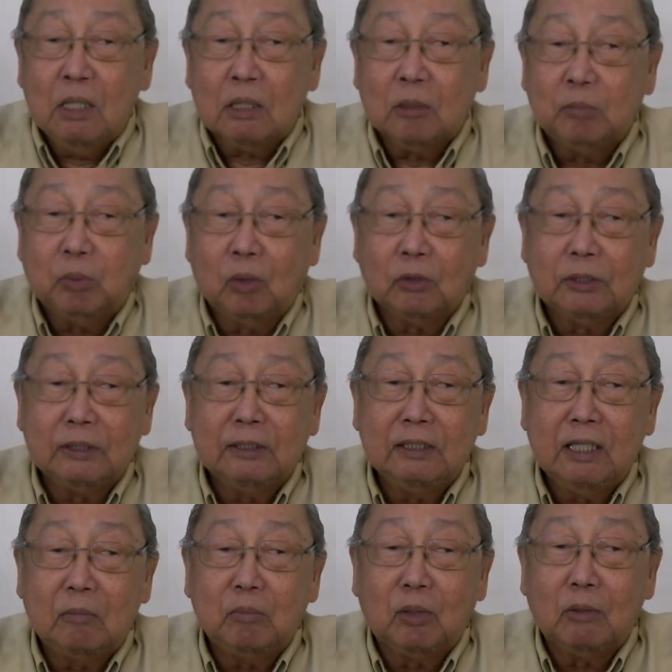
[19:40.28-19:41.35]
reported a
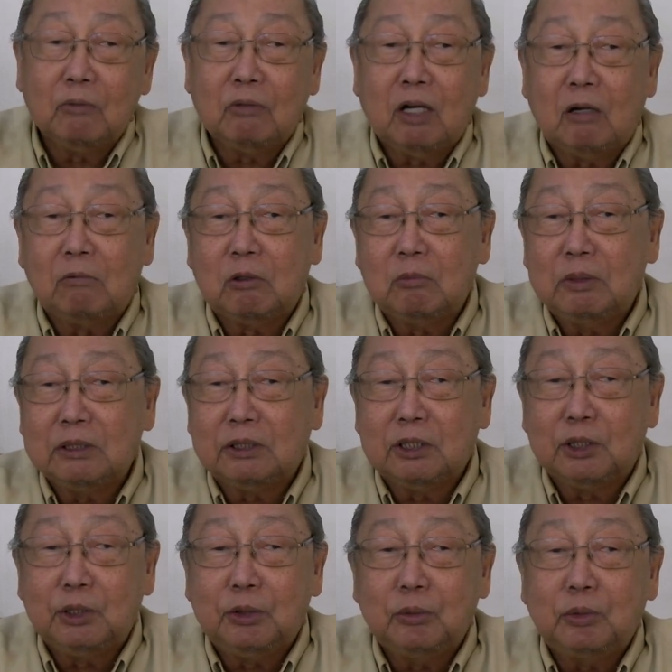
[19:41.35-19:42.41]
number of governments
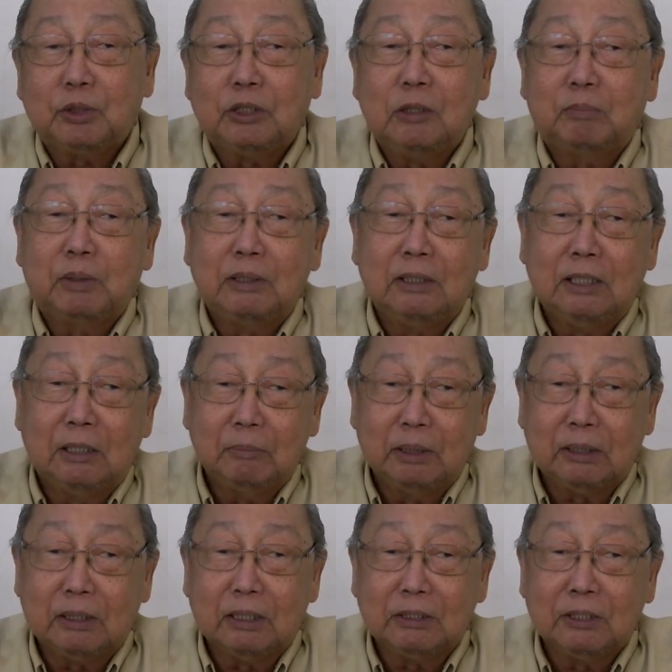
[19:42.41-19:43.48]
had used the
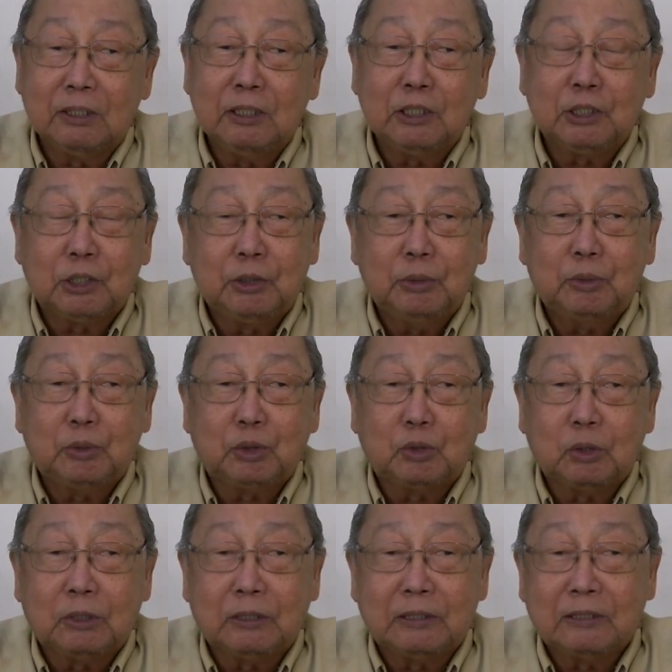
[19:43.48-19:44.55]
pandemic as an excuse
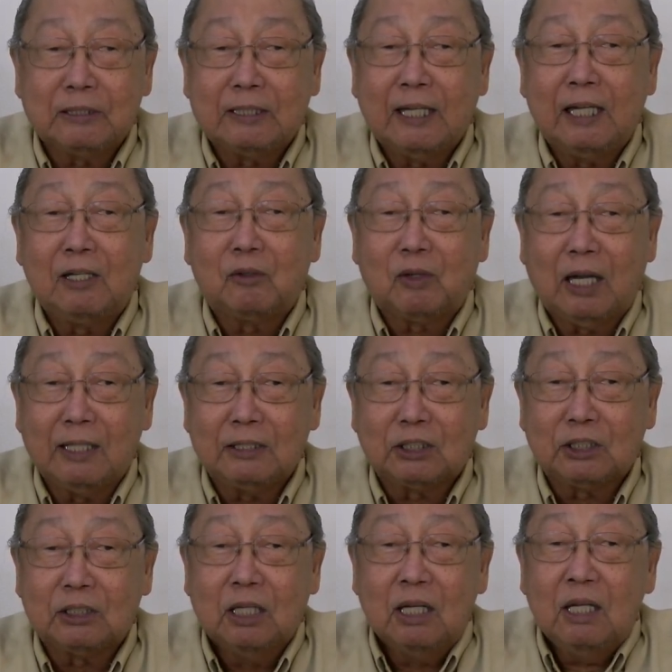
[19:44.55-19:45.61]
to curtail
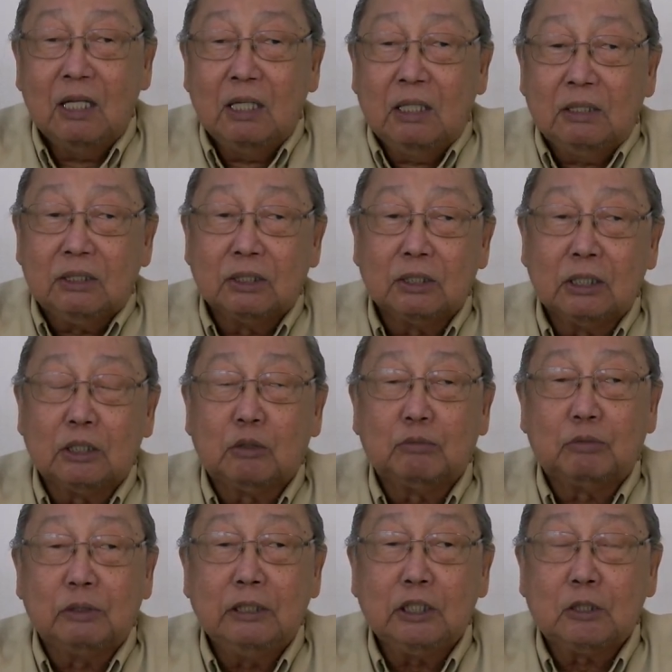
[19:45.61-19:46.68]
rights such as
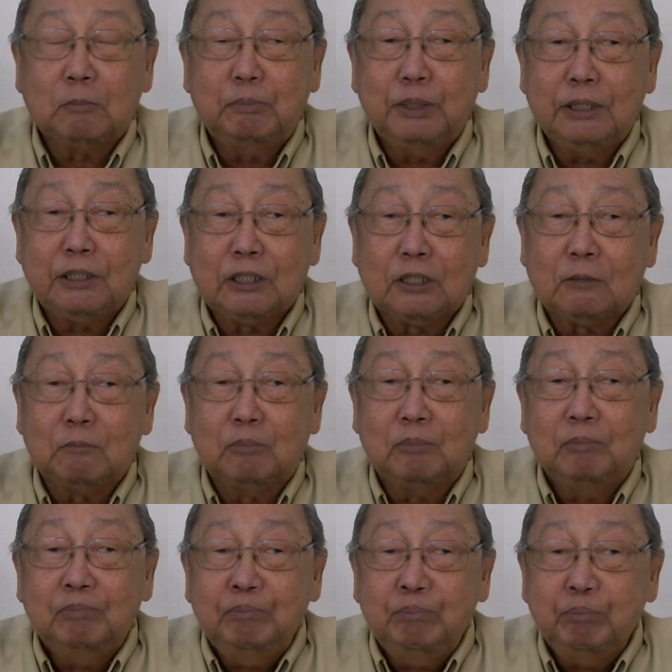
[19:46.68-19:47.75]
free speech,
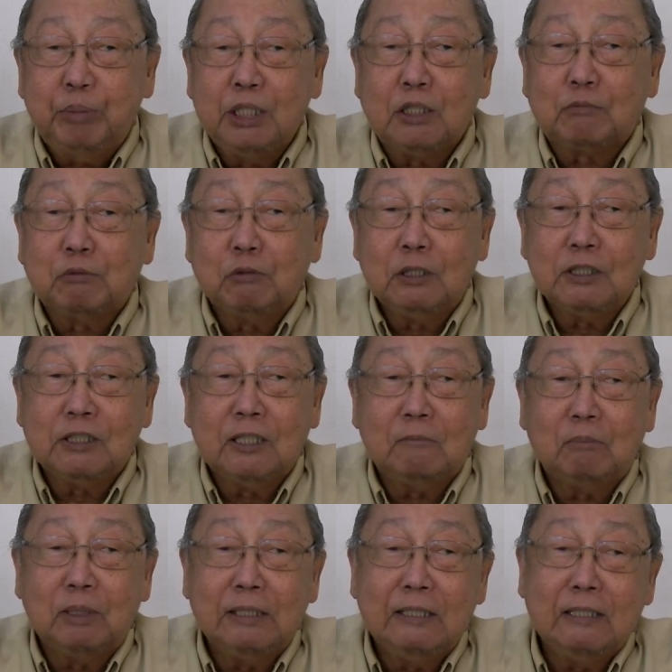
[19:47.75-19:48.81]
peaceful
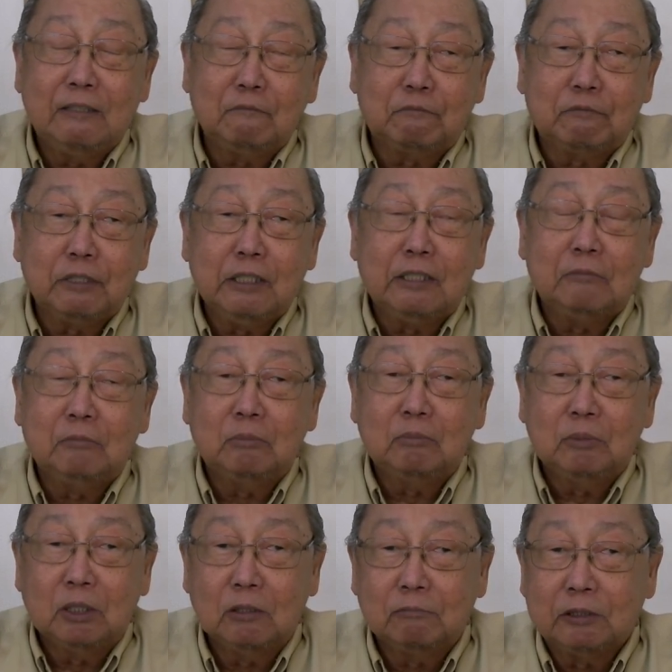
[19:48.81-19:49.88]
assembly, and
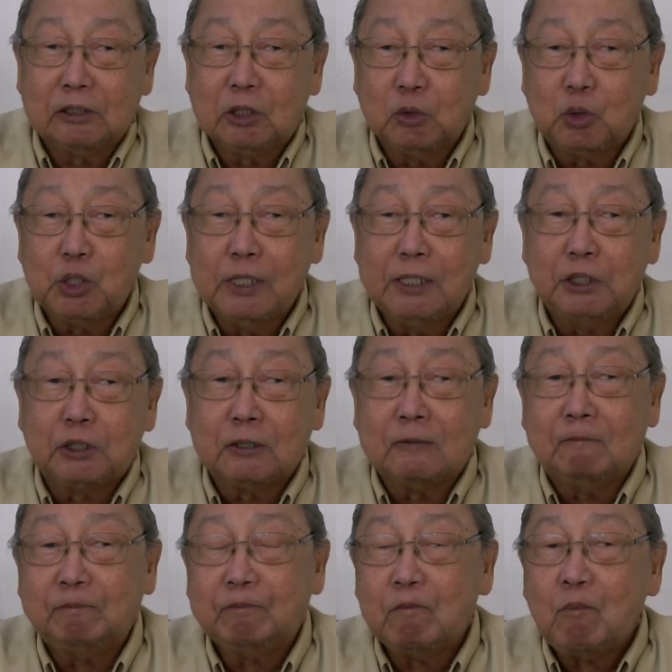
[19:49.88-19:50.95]
freedom of association.